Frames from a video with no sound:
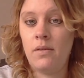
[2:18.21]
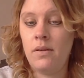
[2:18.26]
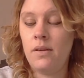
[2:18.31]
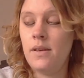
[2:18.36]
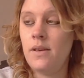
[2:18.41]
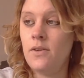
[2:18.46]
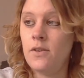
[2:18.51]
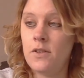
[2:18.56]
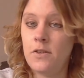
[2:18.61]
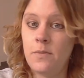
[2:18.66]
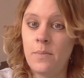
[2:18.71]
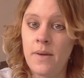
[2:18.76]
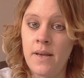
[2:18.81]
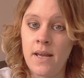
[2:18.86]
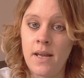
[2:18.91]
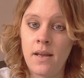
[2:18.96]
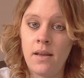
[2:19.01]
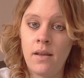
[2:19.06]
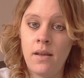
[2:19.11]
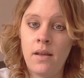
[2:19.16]
used to
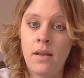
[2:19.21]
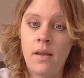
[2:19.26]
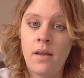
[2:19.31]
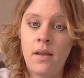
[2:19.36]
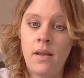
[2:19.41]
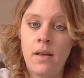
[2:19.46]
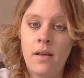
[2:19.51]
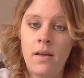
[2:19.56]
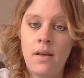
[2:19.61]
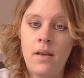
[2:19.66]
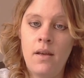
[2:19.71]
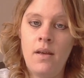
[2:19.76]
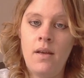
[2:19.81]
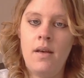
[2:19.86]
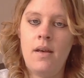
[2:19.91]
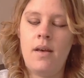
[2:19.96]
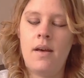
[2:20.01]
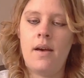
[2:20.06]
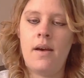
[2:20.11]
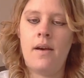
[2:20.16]
be.
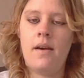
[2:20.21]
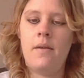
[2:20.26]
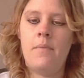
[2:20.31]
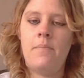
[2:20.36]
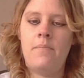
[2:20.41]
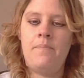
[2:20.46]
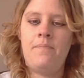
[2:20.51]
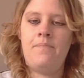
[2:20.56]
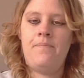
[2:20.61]
And